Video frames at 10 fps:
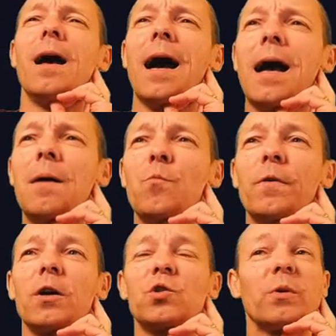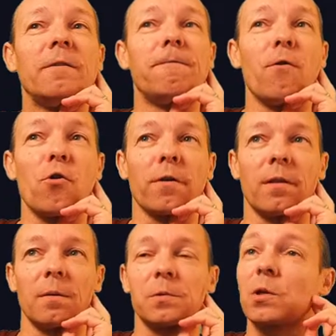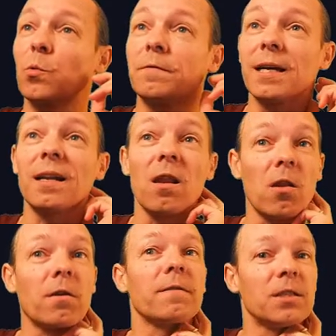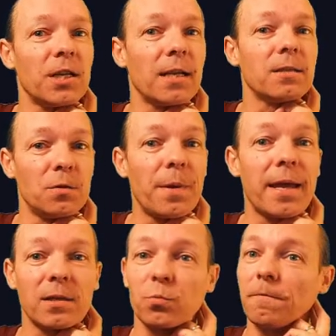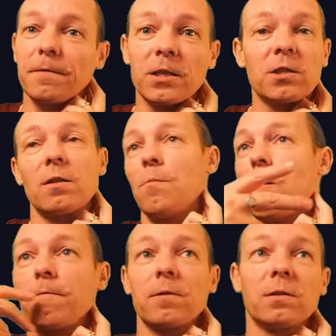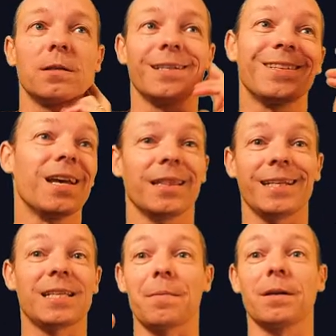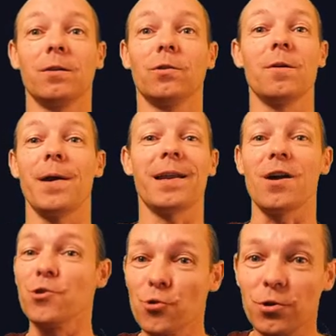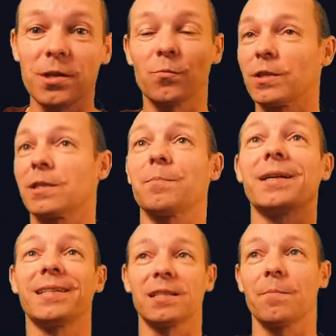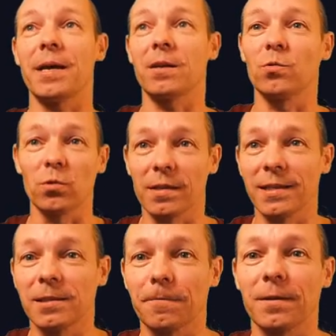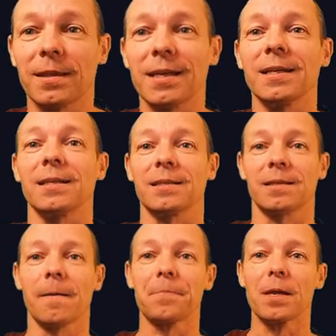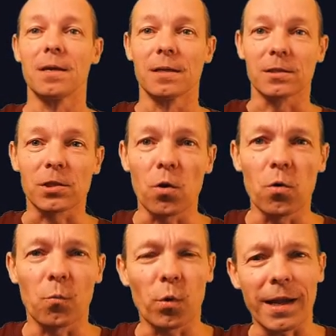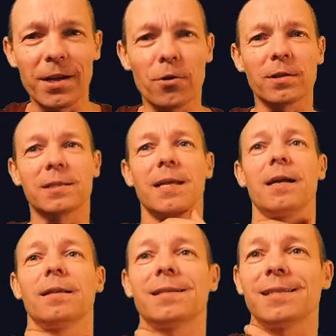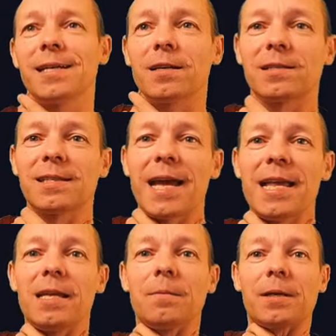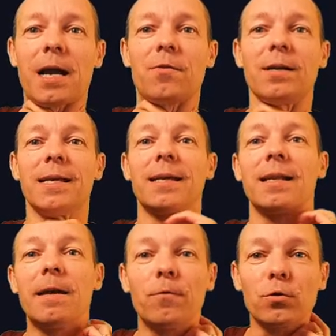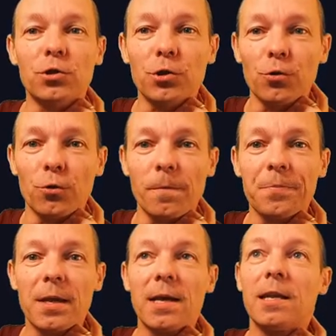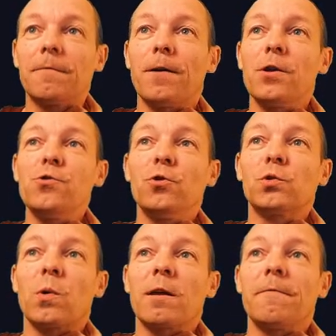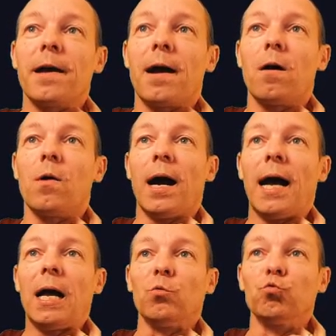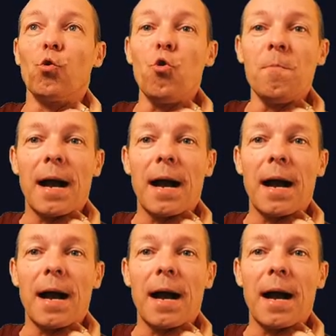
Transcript: Um, we've got 24 of them, so we've done a lot of the challenge packs. We've finished them off because that's something good about our union. We just participate in all of these different things. So what I noticed here, this is our stadium currently at level two, and if I use one of our uh, room